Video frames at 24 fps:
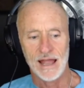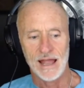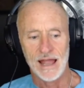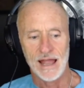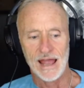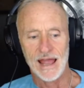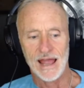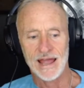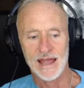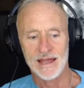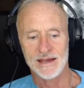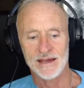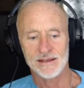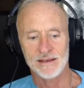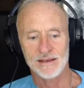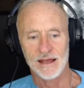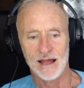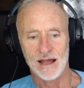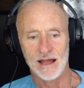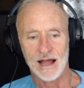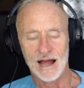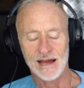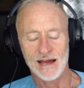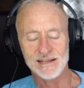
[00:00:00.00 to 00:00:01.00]
And
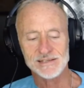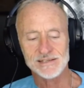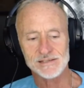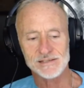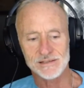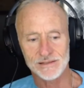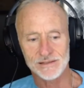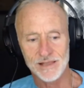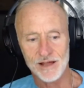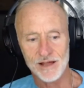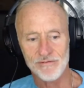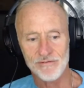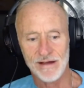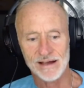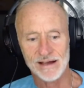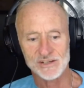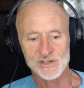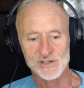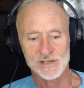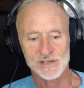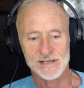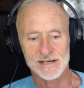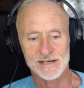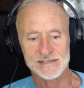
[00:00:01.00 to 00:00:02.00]
I just love how
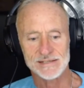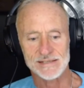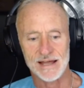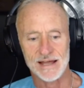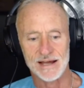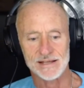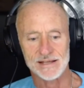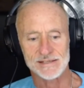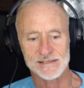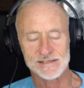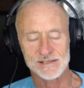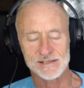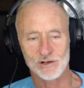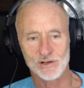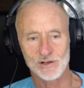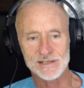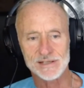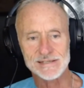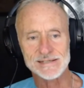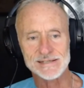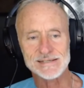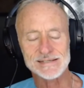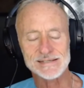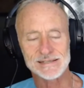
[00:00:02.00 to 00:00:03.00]
she does that. So
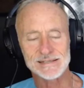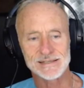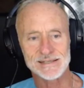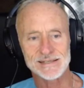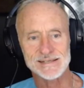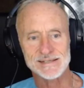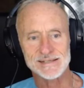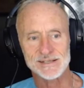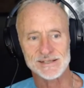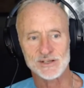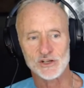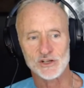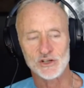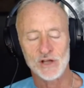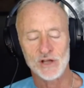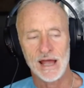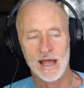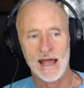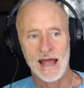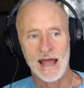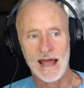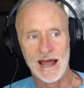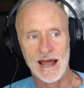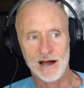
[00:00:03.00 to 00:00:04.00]
let's just listen to
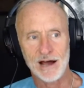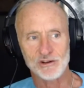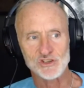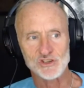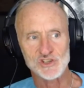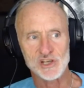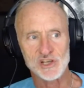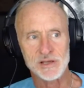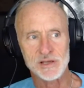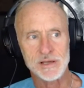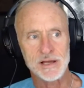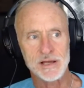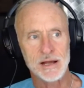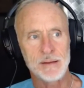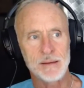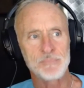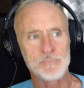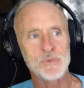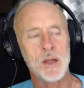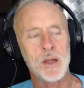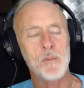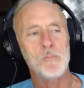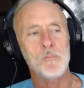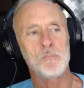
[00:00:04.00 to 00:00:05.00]
how she
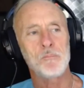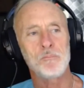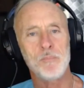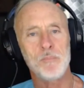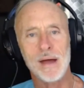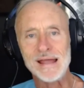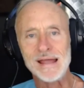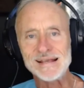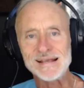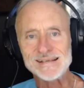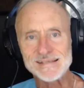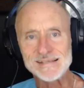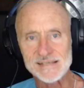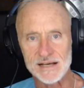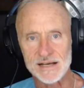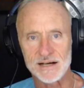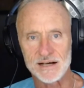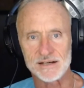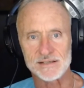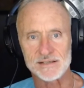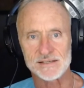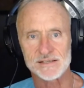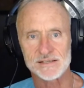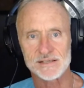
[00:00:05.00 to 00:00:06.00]
makes
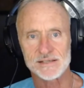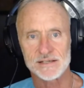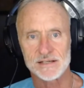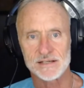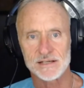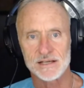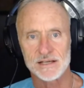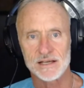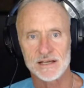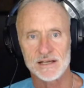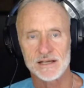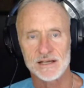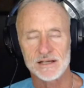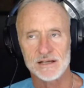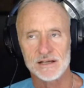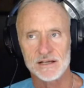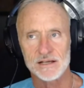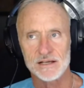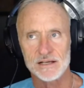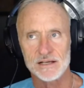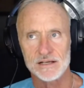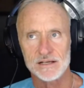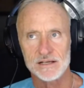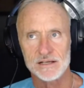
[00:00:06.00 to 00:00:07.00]
us
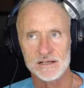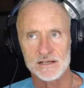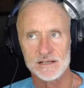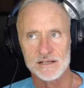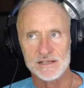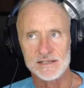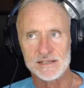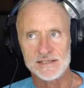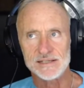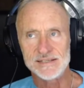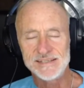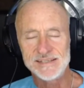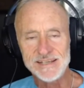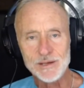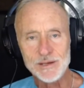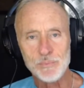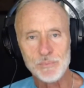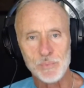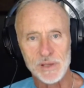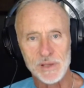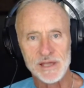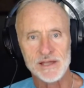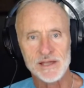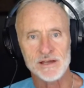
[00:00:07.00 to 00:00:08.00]
dip
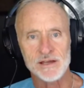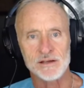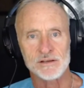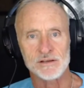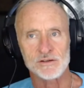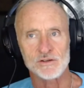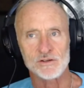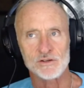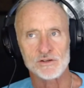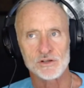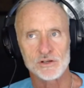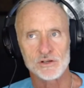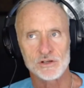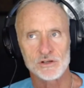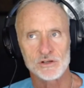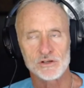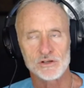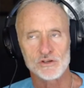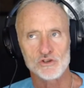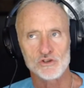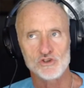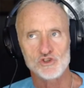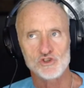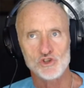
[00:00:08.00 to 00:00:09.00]
in
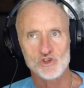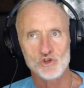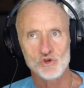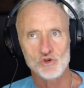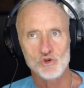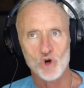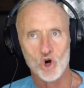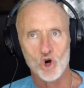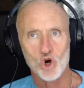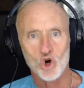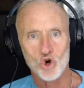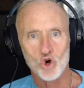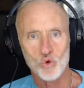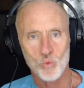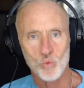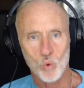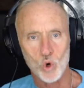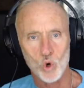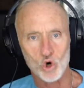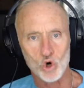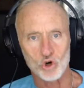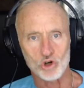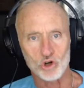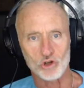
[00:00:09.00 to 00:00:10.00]
to her
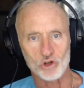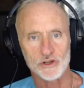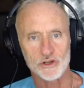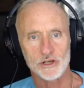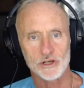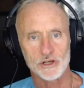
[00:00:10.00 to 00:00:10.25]
world.